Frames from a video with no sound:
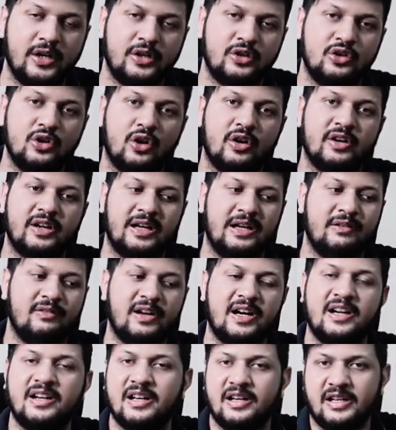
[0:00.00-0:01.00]
Your
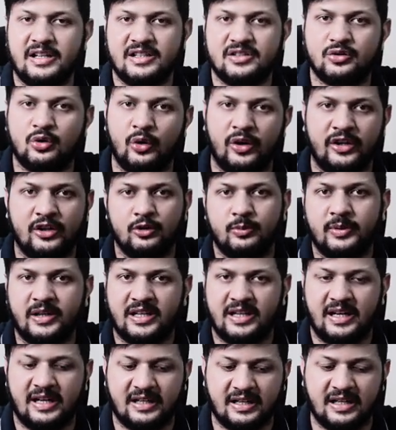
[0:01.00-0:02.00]
event is going to be
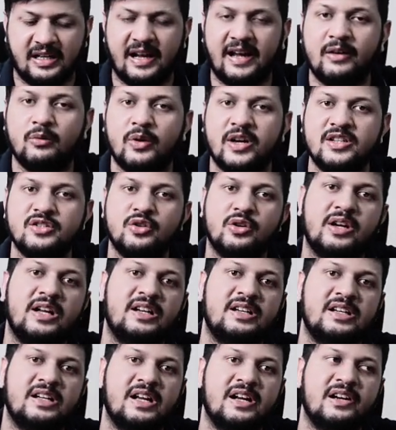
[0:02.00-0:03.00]
created. Likewise, you
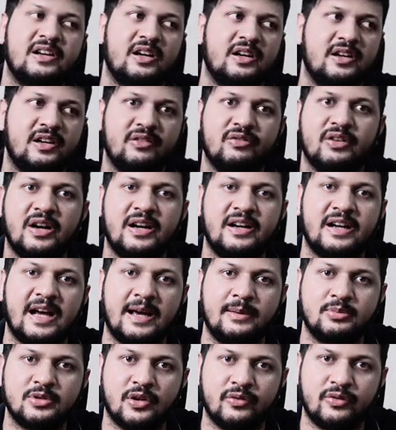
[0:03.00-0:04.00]
can create different
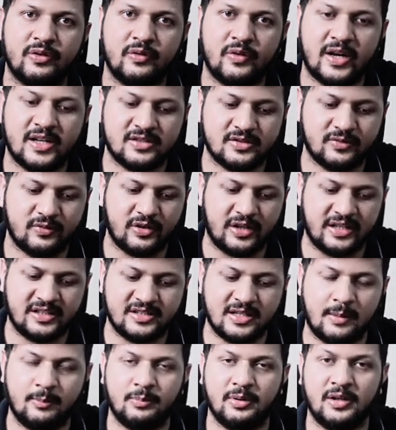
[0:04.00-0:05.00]
types of events. For
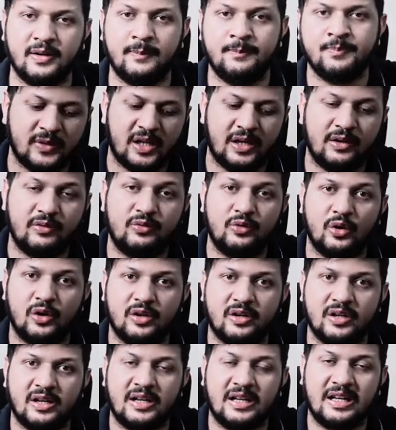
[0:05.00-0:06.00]
example, if you
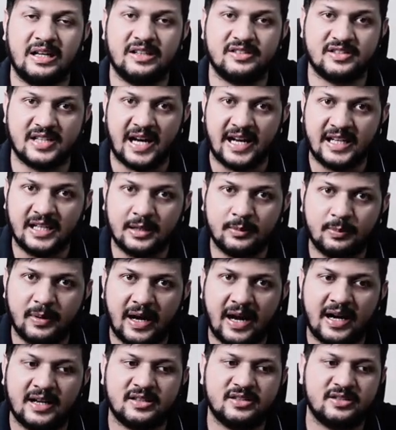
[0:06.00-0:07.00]
are running sign up
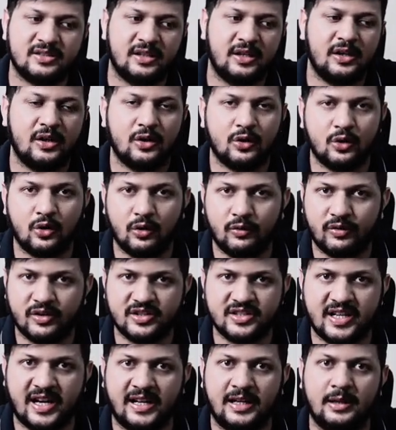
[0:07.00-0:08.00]
ads, go for
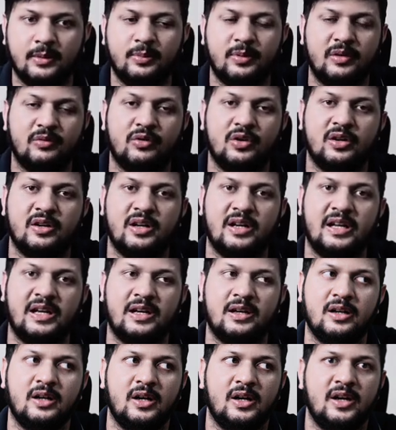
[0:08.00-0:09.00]
sign up. If you're
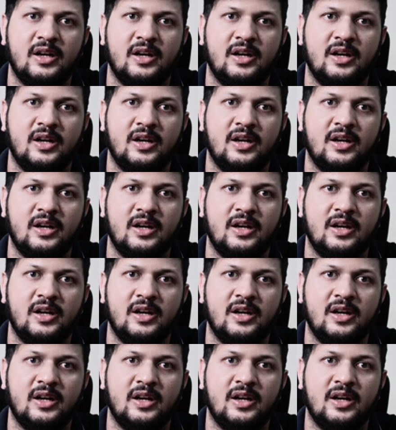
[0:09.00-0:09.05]
running